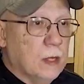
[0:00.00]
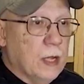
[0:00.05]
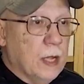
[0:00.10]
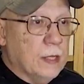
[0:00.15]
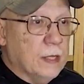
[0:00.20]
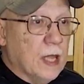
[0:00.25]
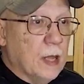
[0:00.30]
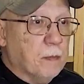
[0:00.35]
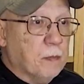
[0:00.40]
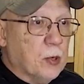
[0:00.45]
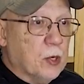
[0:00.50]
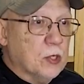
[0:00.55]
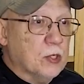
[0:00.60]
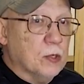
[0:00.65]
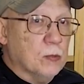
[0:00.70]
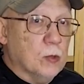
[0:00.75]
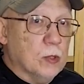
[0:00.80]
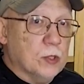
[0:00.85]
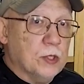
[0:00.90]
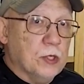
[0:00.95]
And that
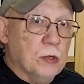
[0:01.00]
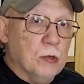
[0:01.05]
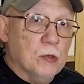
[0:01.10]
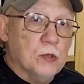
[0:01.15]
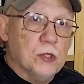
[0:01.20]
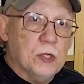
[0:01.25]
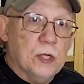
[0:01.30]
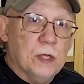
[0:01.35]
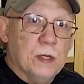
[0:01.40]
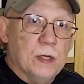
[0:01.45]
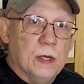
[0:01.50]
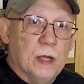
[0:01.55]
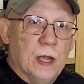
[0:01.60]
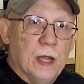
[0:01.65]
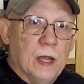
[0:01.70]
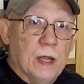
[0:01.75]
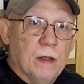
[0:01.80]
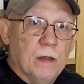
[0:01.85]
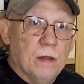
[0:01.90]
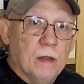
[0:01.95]
person was using
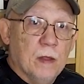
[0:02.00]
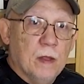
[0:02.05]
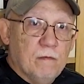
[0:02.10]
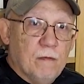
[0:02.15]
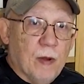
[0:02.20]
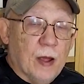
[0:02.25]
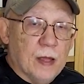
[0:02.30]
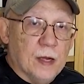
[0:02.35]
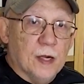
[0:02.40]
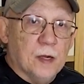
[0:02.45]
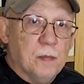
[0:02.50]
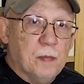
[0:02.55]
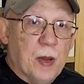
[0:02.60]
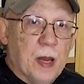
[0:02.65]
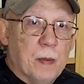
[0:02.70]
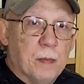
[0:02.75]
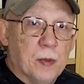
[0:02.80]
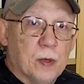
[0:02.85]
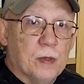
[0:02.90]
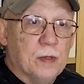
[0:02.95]
a fine art
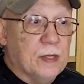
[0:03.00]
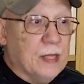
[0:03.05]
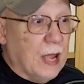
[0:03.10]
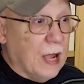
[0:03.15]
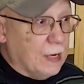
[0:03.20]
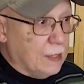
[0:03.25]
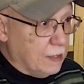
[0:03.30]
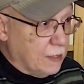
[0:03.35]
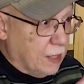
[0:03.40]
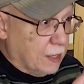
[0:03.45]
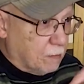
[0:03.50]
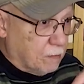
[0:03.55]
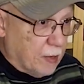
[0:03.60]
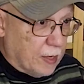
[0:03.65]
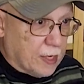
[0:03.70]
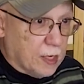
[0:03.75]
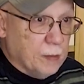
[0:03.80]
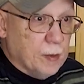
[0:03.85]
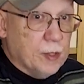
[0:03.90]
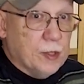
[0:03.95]
paper that the
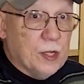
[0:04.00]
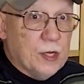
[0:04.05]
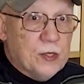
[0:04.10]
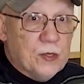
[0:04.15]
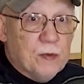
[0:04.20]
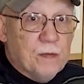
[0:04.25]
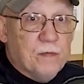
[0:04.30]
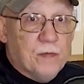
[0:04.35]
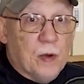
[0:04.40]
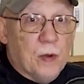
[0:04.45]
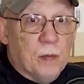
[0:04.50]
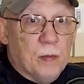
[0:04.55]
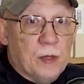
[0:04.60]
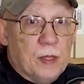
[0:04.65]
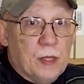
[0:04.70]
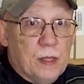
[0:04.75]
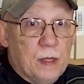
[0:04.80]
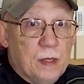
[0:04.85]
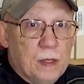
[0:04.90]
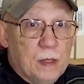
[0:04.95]
recommendation from
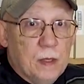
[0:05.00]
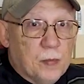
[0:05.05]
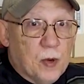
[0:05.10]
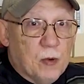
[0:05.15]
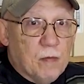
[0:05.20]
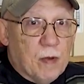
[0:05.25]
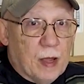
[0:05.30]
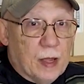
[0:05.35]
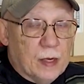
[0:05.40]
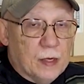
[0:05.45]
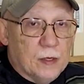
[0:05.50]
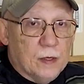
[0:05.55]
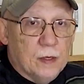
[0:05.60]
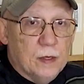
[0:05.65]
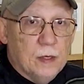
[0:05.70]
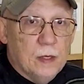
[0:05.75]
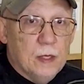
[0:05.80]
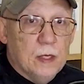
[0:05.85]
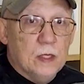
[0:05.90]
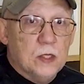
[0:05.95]
the provider
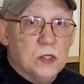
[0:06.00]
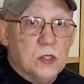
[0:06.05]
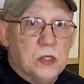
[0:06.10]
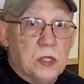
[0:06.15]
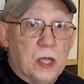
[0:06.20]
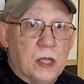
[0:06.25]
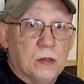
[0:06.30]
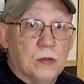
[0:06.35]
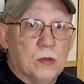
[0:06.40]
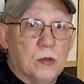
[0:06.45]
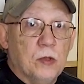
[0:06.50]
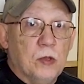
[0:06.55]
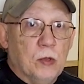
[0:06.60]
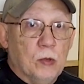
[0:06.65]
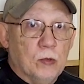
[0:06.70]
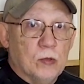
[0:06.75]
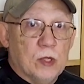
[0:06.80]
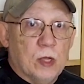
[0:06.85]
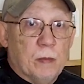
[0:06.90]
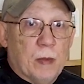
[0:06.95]
said to
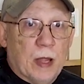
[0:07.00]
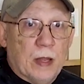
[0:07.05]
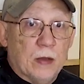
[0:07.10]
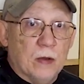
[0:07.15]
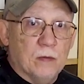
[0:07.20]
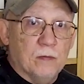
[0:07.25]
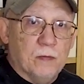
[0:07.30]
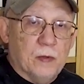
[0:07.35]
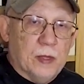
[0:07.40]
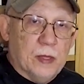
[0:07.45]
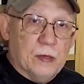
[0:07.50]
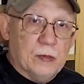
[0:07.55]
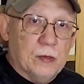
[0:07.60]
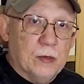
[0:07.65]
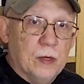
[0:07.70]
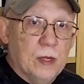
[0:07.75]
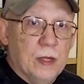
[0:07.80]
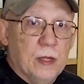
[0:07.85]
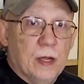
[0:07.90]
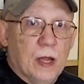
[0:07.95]
use the manual
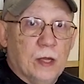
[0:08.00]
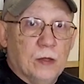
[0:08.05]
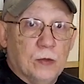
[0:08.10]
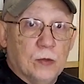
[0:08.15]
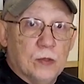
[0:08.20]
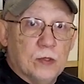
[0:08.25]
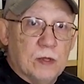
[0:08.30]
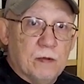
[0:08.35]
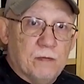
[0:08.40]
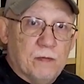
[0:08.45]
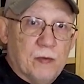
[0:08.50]
feeder and choose the